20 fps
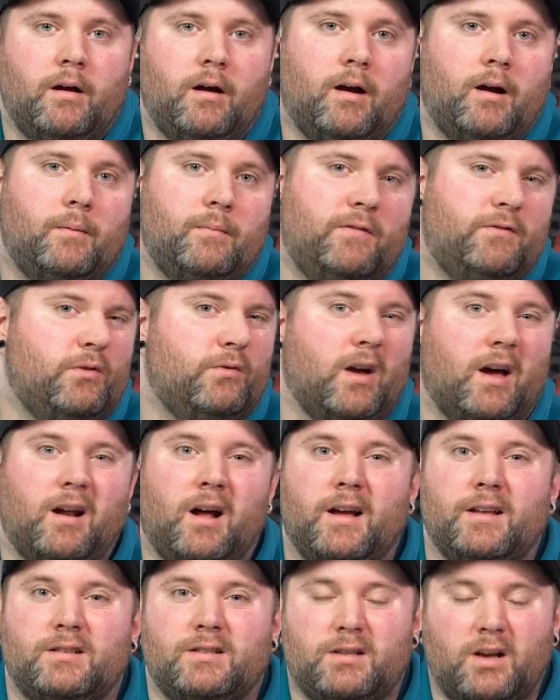um, if you've got
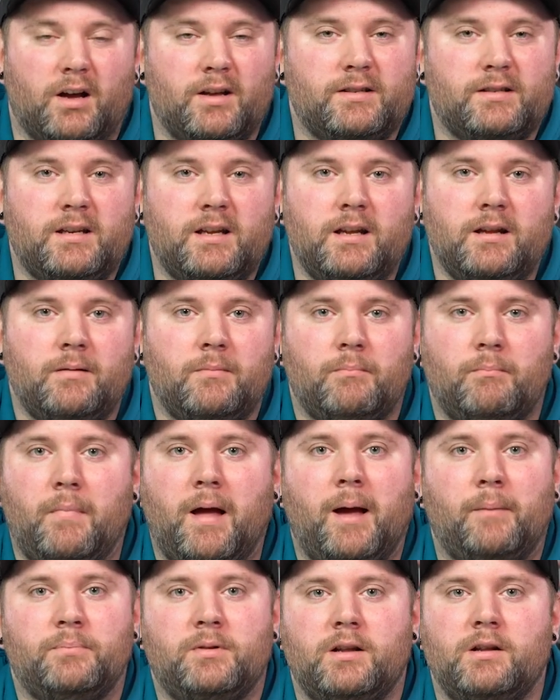iSCSI
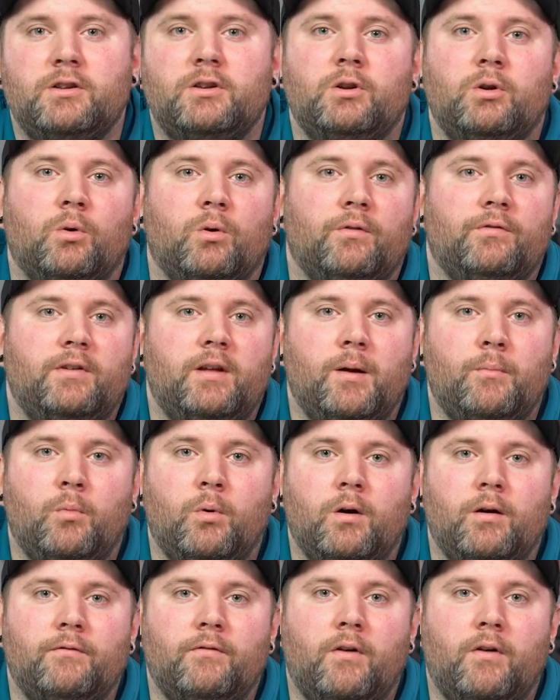mapped into your VMware